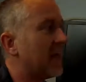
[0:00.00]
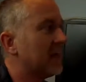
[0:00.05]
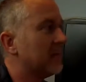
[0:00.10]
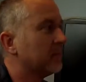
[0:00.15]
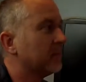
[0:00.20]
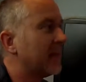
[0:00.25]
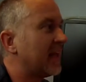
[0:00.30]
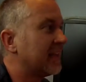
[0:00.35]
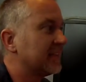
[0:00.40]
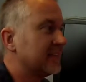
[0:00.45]

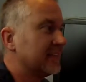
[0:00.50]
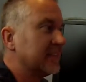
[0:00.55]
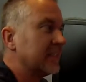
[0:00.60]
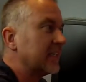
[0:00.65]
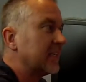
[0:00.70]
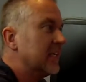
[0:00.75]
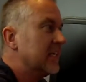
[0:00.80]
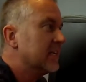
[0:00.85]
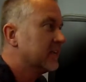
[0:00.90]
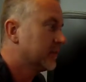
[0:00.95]
plastic.
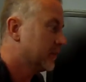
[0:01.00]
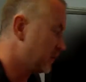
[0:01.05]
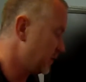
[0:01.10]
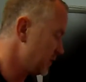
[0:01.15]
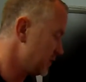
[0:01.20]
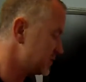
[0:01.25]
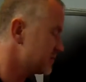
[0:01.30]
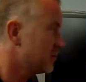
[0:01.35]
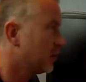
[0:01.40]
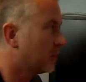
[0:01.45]
So there
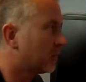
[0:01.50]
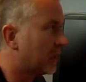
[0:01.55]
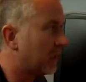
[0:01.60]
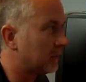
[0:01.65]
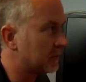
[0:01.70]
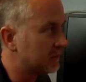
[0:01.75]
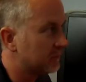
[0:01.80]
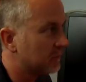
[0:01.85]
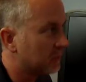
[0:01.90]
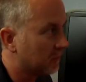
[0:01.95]
is no
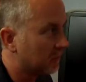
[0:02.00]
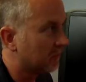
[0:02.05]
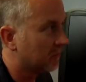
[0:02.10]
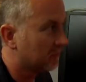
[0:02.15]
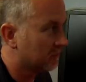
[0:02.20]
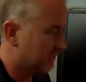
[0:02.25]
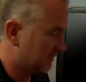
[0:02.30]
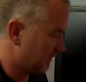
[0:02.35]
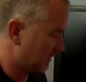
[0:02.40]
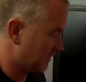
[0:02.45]
problem, even though
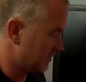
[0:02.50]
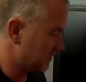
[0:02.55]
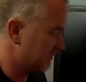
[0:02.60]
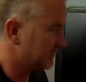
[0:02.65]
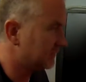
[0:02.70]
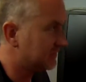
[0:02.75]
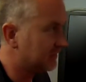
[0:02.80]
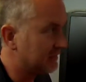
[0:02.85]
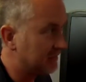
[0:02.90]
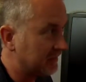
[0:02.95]
you can
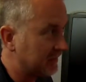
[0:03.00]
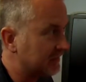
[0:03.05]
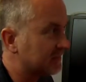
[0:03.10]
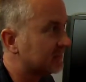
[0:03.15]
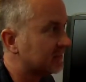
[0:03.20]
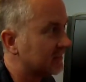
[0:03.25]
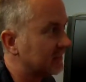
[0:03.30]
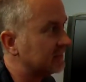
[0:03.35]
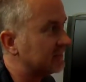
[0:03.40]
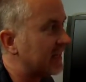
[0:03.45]
see
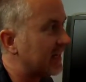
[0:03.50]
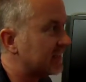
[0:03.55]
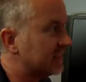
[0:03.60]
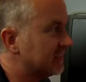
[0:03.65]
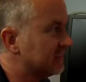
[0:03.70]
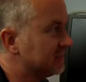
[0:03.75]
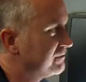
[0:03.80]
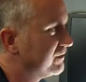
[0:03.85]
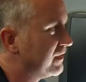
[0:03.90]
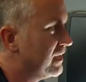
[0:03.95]
it's
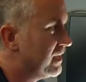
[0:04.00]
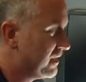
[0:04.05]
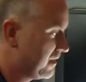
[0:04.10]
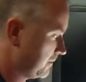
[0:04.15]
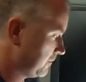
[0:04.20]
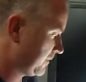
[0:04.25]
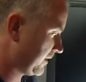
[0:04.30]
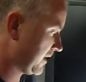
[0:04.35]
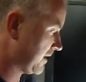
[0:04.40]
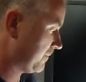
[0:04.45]
active,
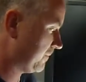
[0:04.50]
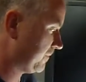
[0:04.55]
but